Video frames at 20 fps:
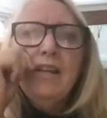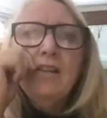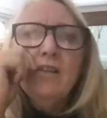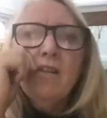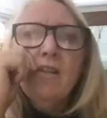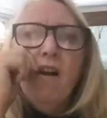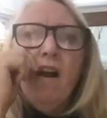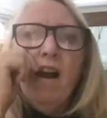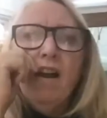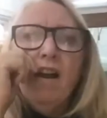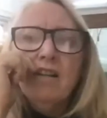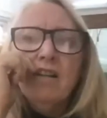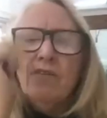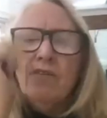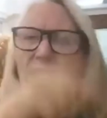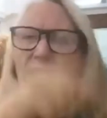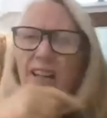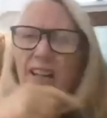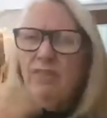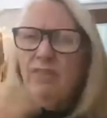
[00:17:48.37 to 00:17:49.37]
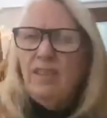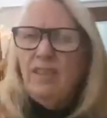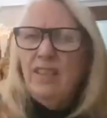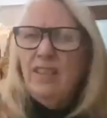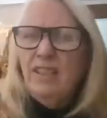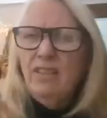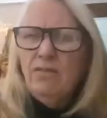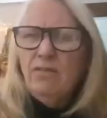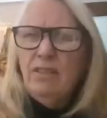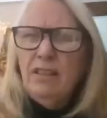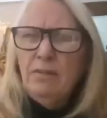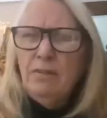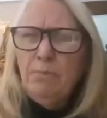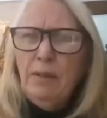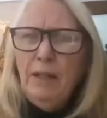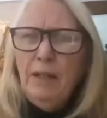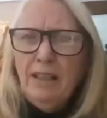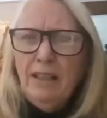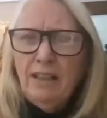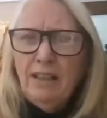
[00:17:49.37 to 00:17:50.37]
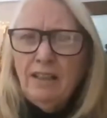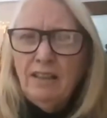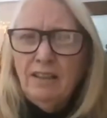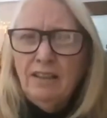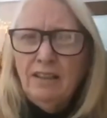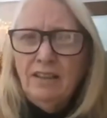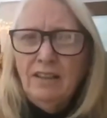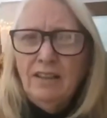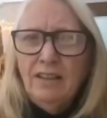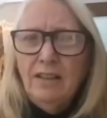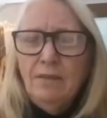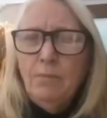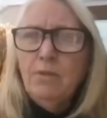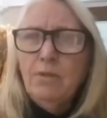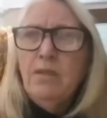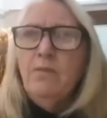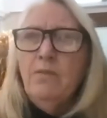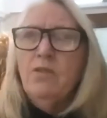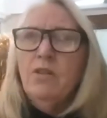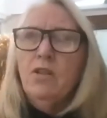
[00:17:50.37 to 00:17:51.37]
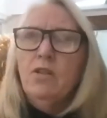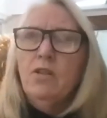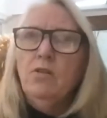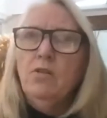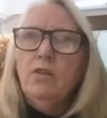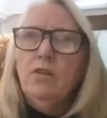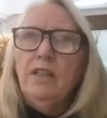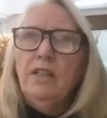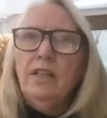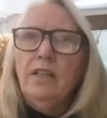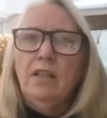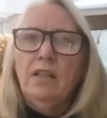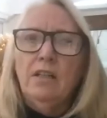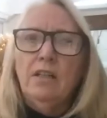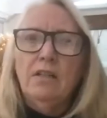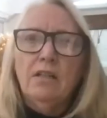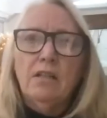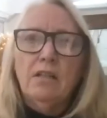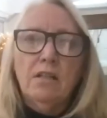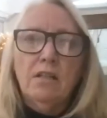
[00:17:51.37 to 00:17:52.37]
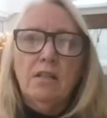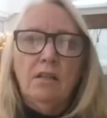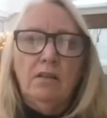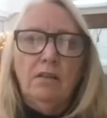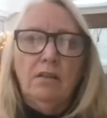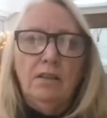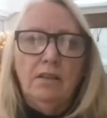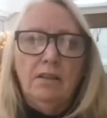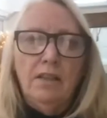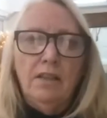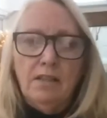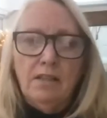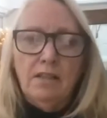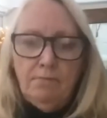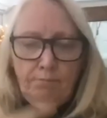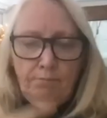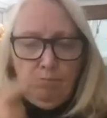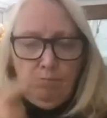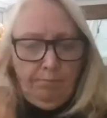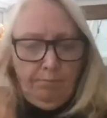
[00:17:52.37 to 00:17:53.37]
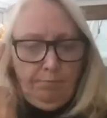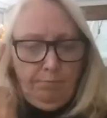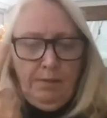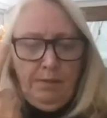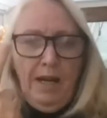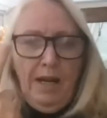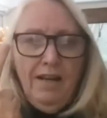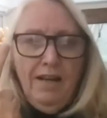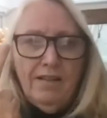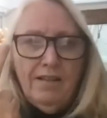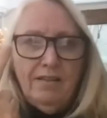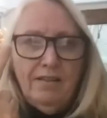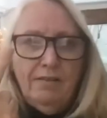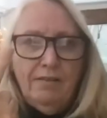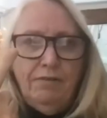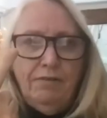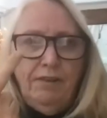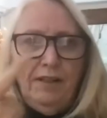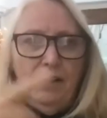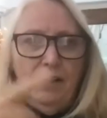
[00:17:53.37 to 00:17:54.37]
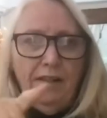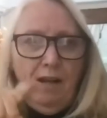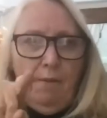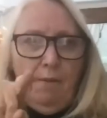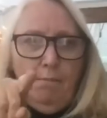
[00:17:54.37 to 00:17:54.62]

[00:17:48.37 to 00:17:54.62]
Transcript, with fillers: her eyes. It was like if they didn't really blink, but she was just looking. And then suddenly this blasted finger